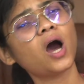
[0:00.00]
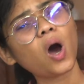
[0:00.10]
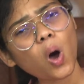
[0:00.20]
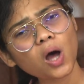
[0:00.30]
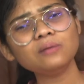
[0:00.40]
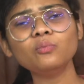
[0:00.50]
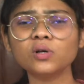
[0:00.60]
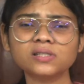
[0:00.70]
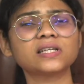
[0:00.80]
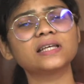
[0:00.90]

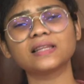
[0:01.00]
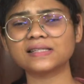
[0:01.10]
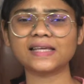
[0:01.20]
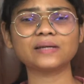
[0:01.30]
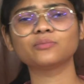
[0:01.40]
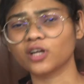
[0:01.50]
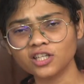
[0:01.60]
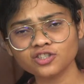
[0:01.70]
almost in the same range.